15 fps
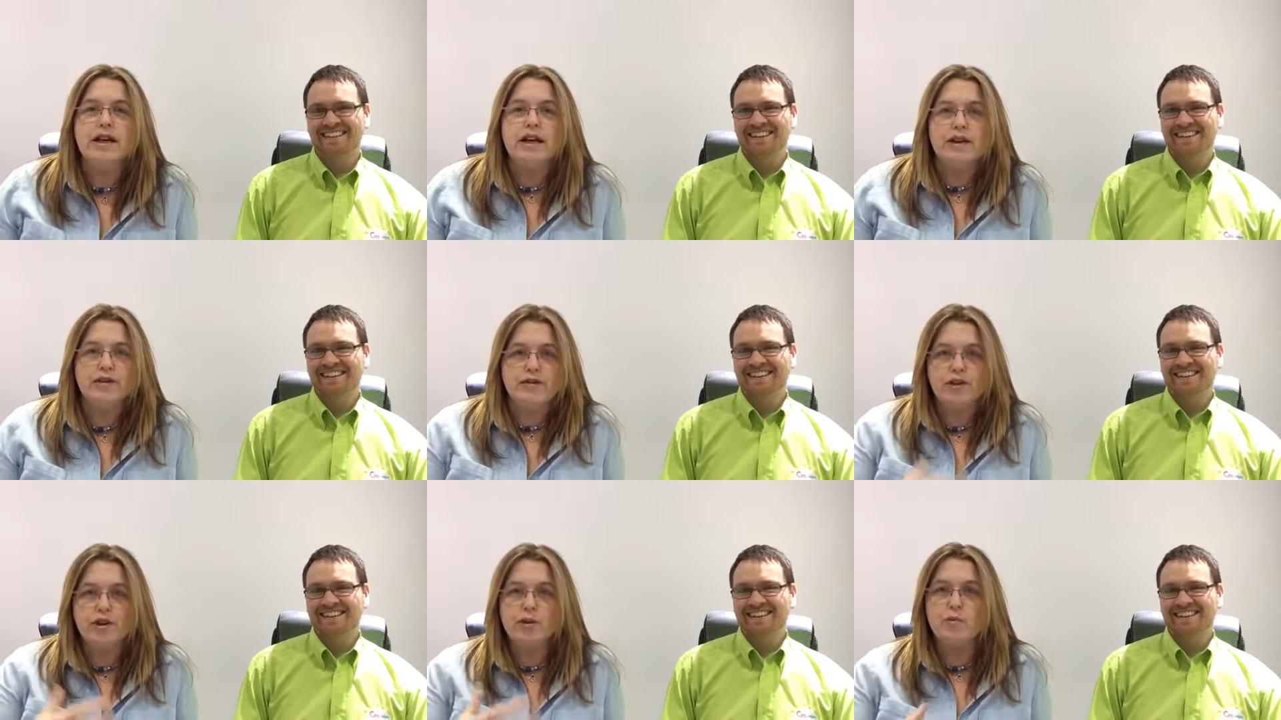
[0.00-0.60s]

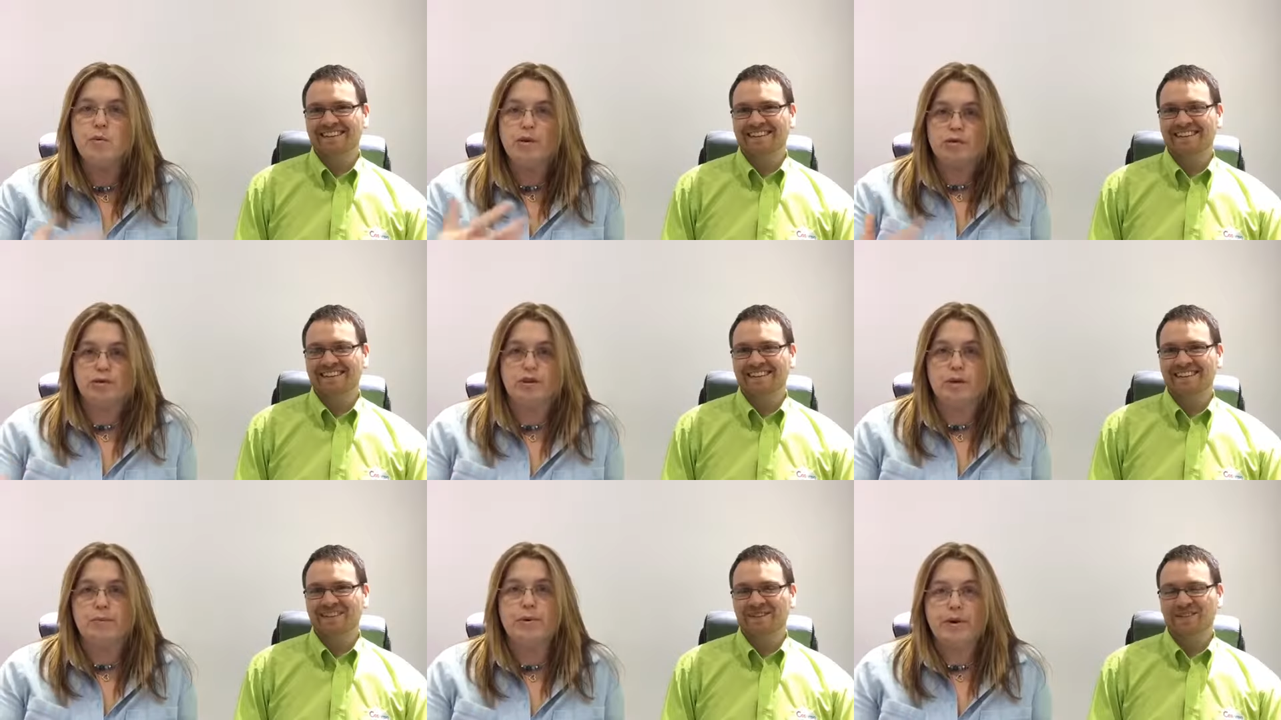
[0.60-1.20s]
Speaker 1: If you want
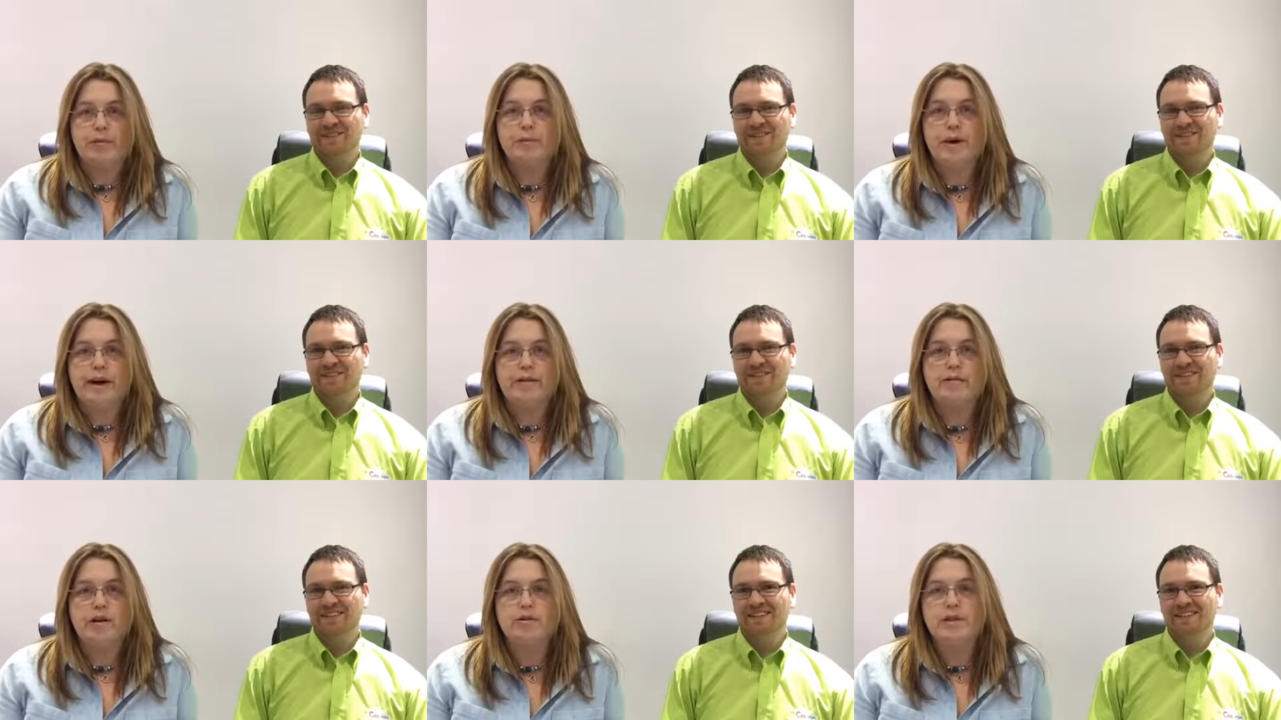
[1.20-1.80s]
to put
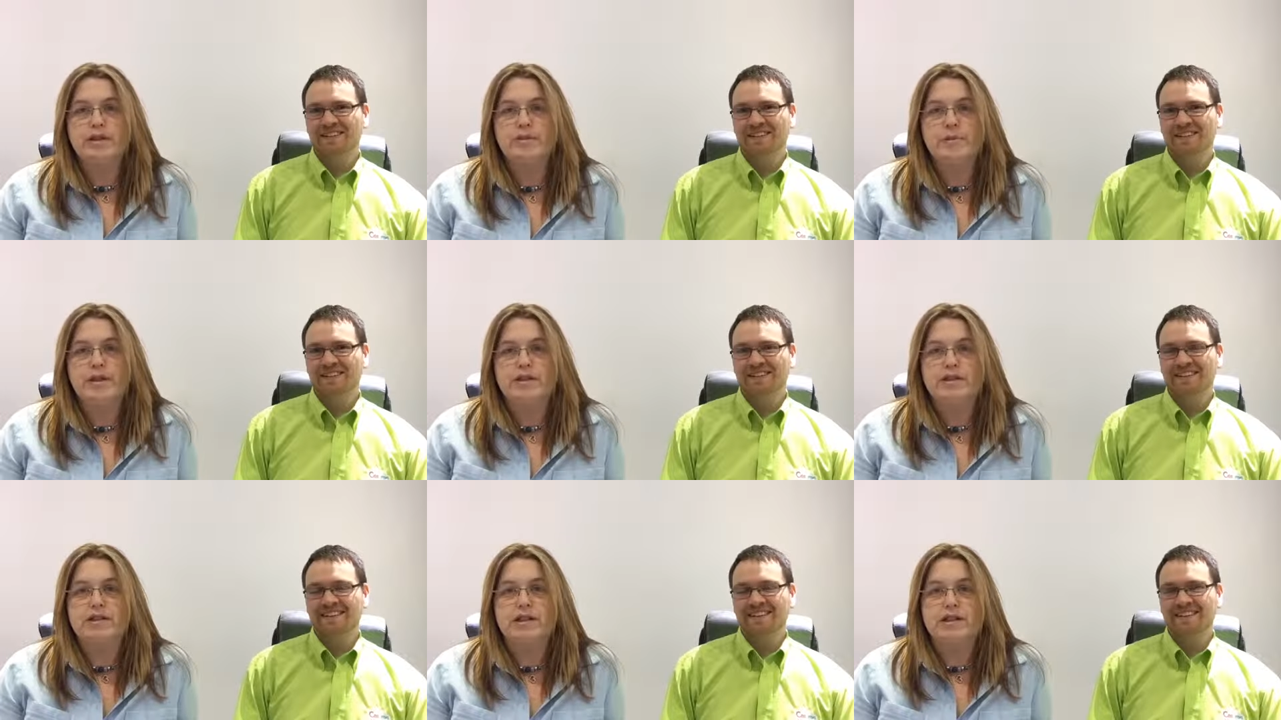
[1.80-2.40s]
payrolled
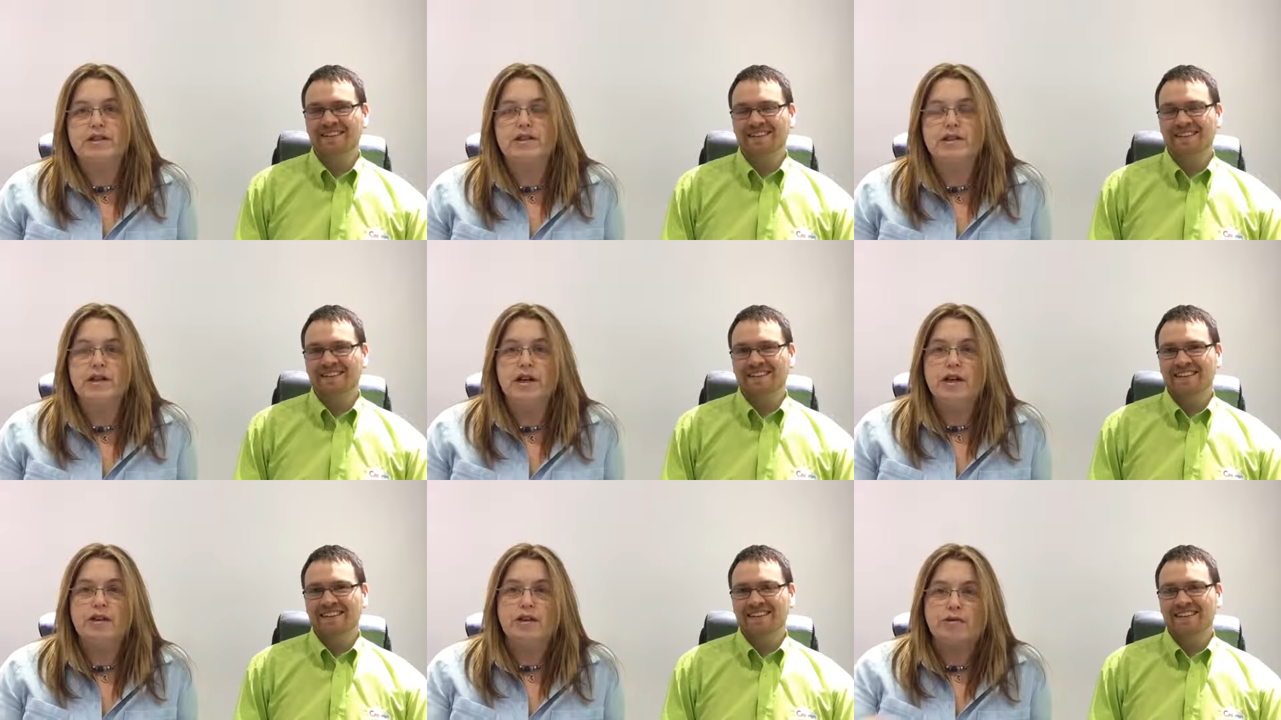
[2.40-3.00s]
expenses
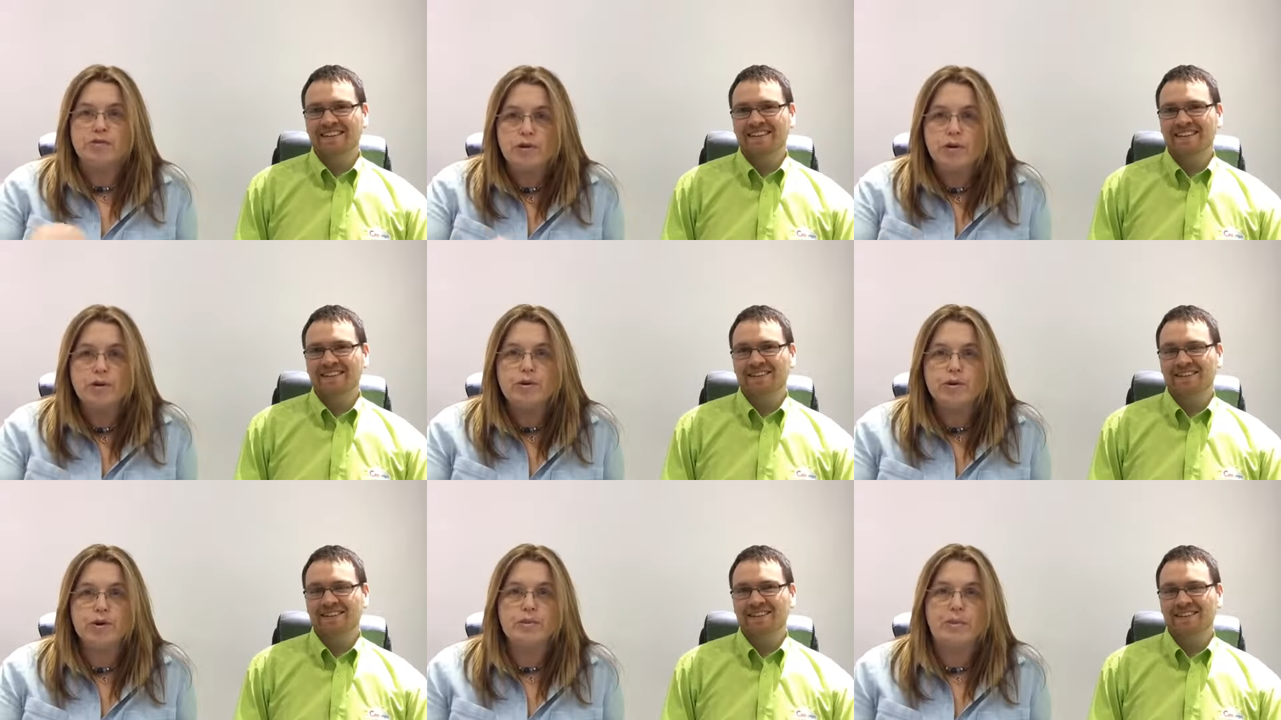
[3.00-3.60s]
through
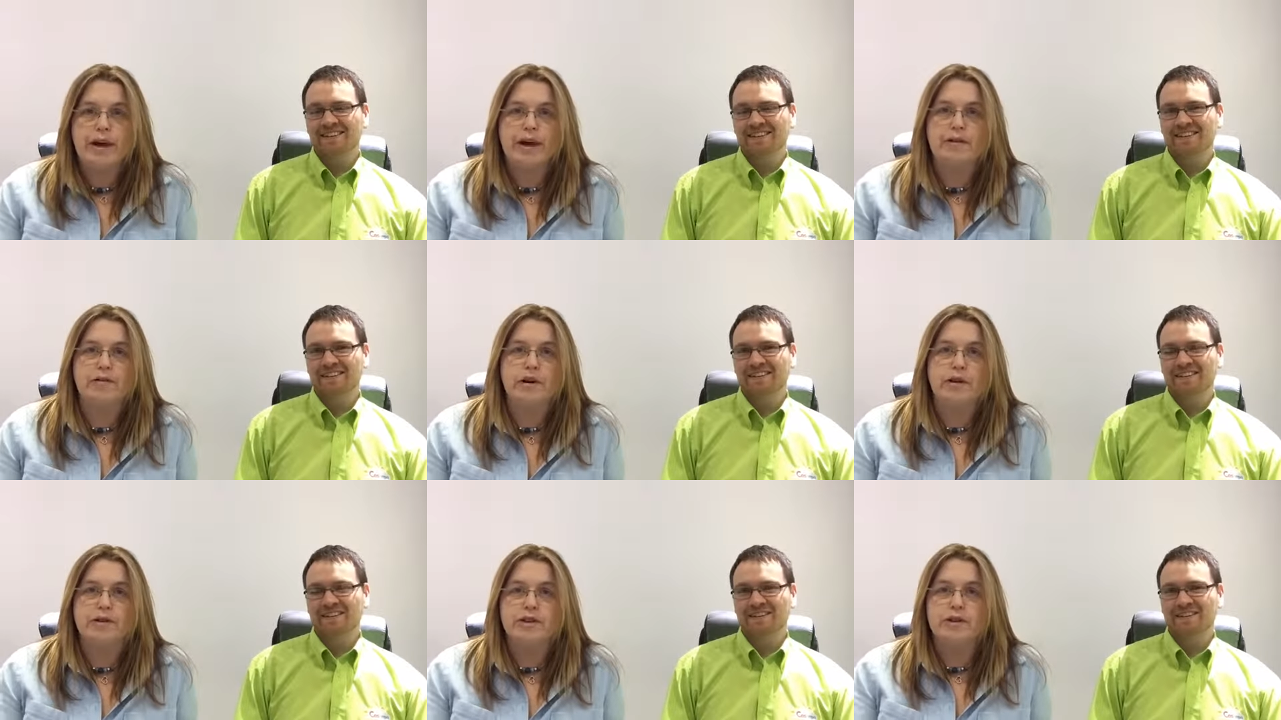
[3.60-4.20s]
your payroll.